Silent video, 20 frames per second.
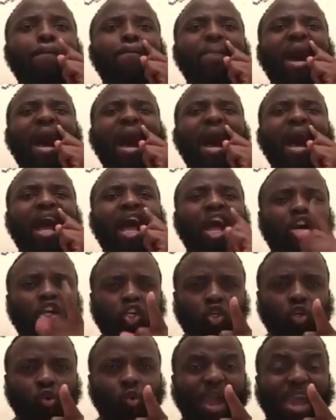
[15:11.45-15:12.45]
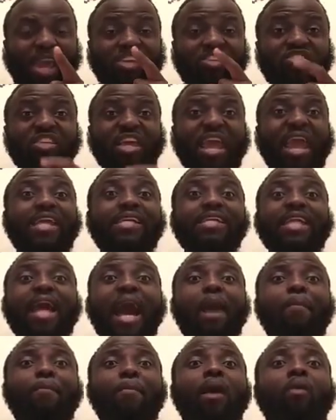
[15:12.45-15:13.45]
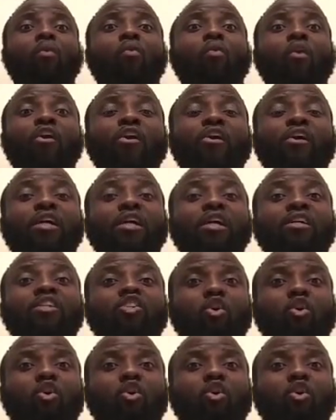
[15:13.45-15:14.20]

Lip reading: by grace and not by work.